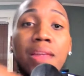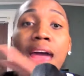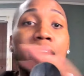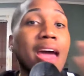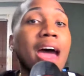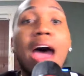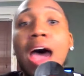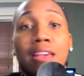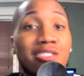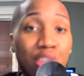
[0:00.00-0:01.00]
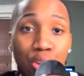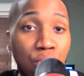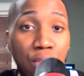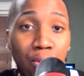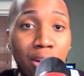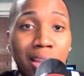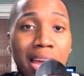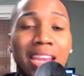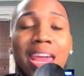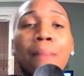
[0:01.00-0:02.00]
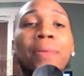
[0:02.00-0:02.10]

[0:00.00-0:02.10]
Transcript: Like I still don't fuck with her like that,